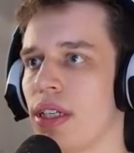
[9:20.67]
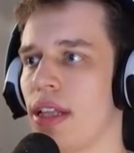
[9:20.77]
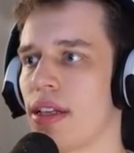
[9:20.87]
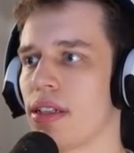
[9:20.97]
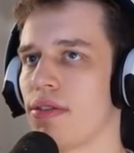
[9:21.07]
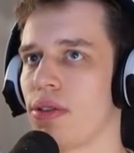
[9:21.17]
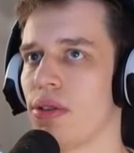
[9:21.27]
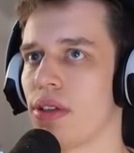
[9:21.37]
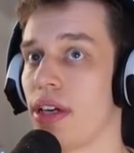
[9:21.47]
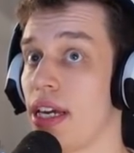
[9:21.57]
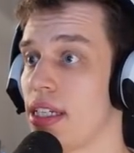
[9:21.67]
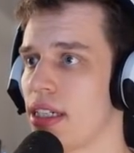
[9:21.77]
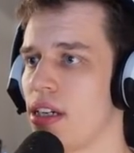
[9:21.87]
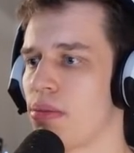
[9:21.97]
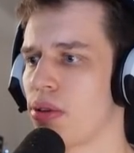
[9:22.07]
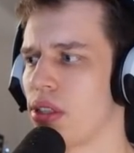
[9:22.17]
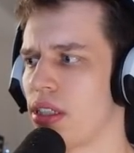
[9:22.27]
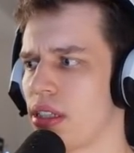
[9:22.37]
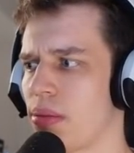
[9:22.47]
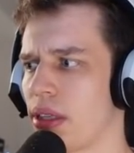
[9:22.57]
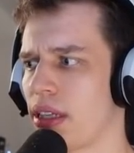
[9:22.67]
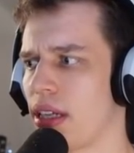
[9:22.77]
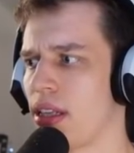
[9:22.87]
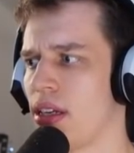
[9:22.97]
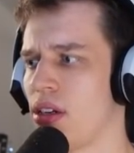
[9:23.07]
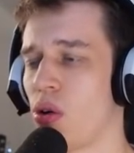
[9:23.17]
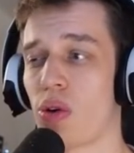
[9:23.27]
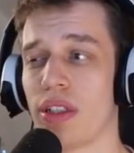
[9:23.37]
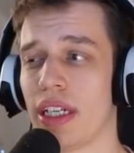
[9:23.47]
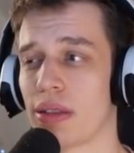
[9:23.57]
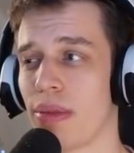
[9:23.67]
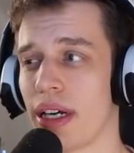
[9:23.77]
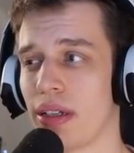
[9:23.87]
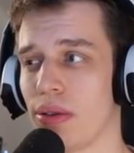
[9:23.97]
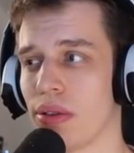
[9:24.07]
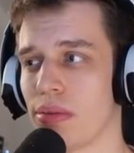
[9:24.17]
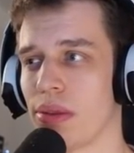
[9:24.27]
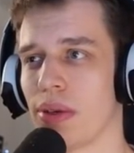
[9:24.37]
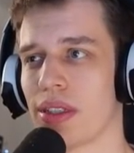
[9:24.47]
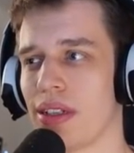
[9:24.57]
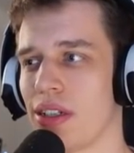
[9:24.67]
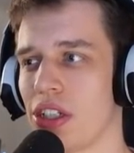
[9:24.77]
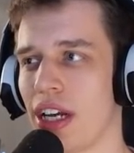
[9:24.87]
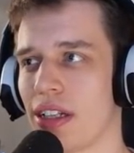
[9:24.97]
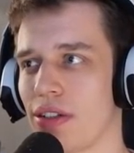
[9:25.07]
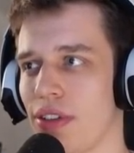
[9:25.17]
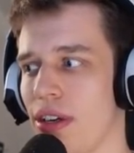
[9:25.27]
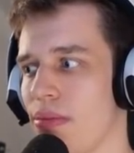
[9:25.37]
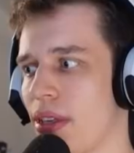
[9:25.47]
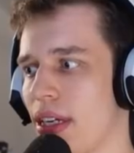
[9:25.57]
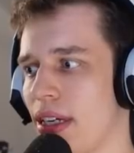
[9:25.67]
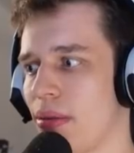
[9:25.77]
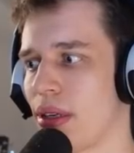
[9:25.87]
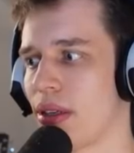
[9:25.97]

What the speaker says: again, doesn't have the gold. Okay, he's actually proxying something then. Or he has my gold. But what's the chance of him taking my